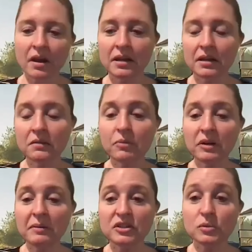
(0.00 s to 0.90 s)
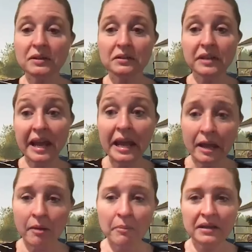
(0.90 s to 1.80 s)
ta- pretty much swindled
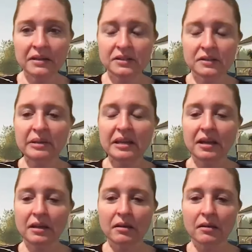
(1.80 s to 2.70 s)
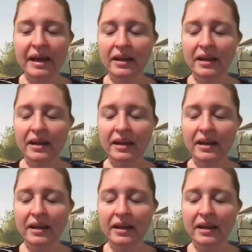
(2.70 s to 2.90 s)
him into being yeah. a